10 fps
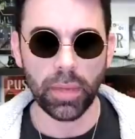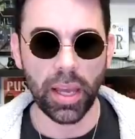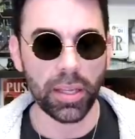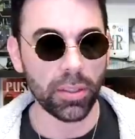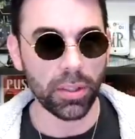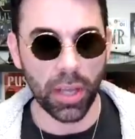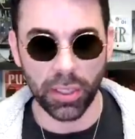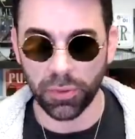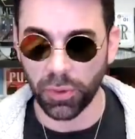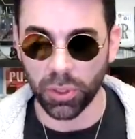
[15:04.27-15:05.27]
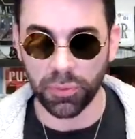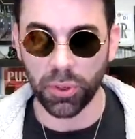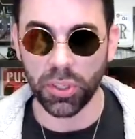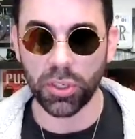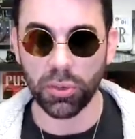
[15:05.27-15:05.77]
And thus feels
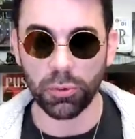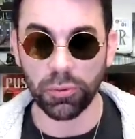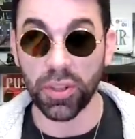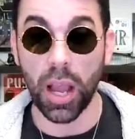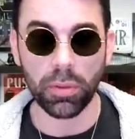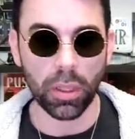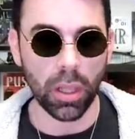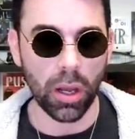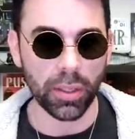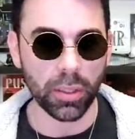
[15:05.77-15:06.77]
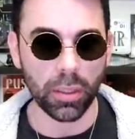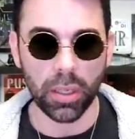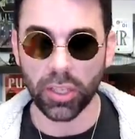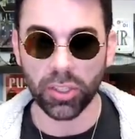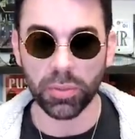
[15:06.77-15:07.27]
free to flout the laws and
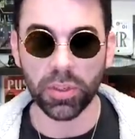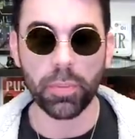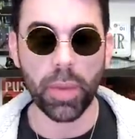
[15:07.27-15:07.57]
customs of